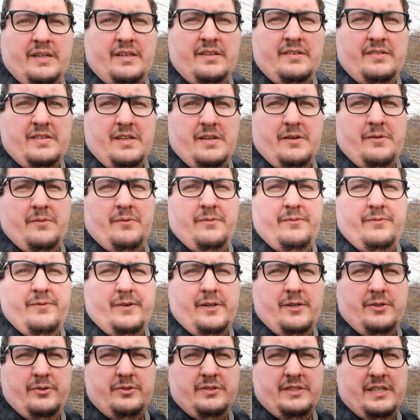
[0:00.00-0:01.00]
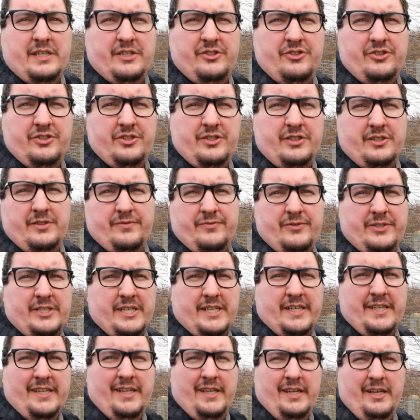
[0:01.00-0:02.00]
So, final station of the
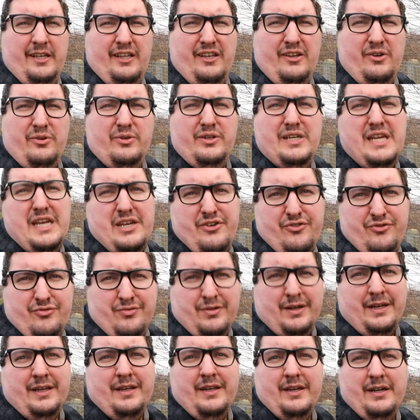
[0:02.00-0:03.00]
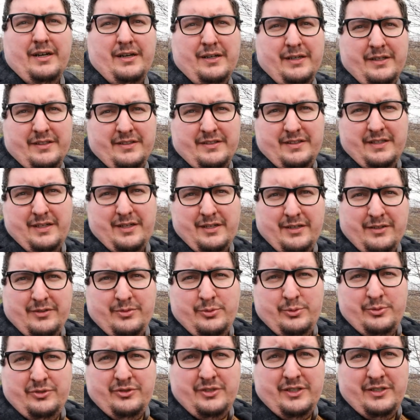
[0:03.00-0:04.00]
day, Longniddry. I said I
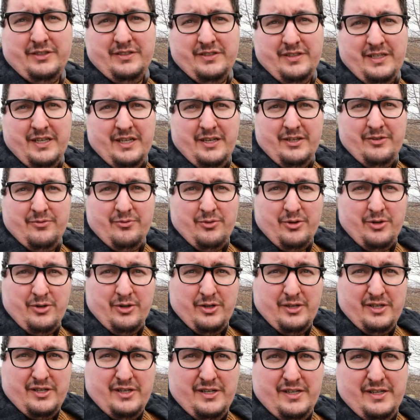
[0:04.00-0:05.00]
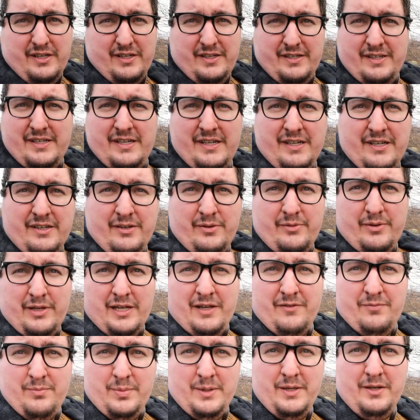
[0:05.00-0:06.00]
was going to say it wrong earlier, and I
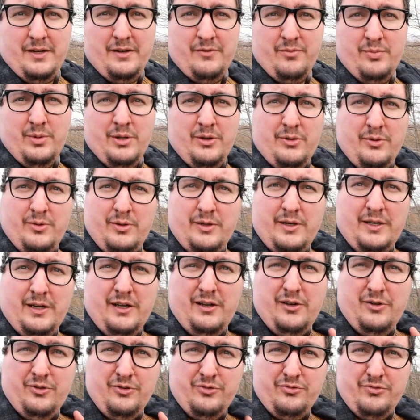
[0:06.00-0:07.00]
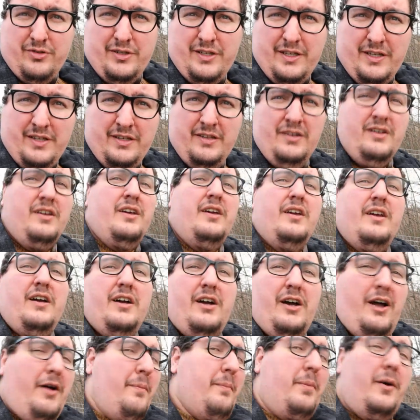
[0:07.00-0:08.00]
have been. I've been calling it Longniddry.
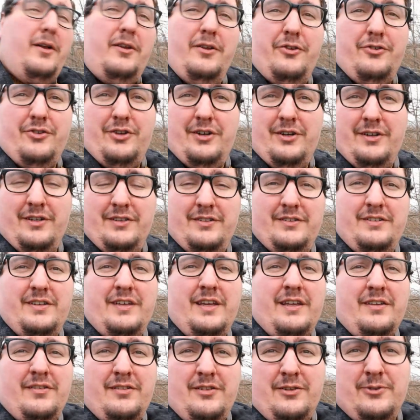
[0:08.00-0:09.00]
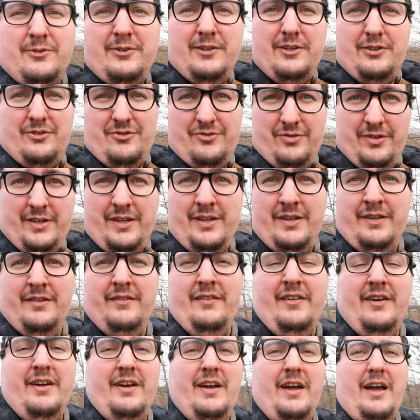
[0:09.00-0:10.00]
I apologise, it's Longniddry,
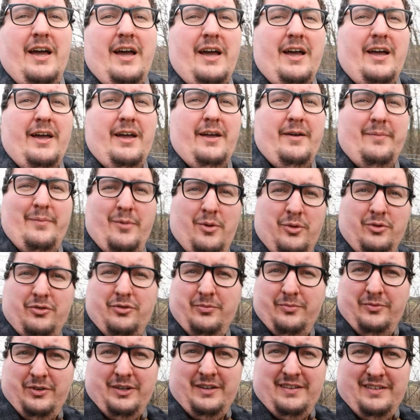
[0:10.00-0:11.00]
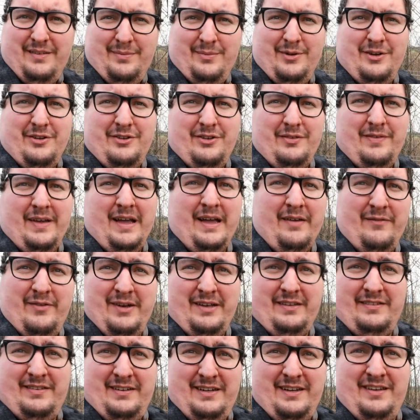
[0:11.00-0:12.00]
or something similar to that.
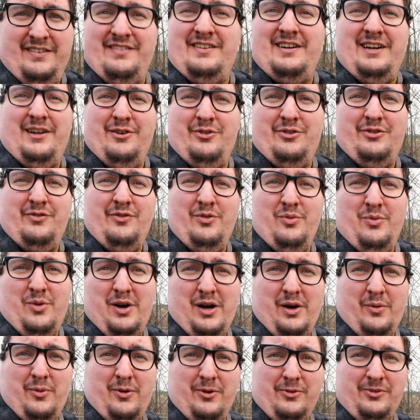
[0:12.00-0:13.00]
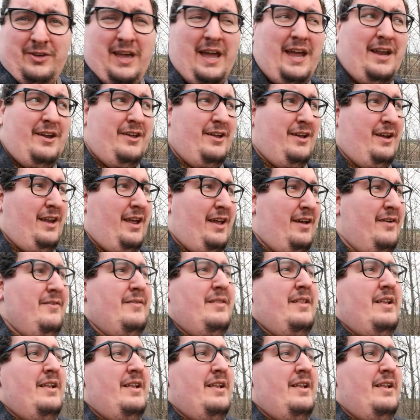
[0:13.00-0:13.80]
That's at least closer than what I was getting earlier.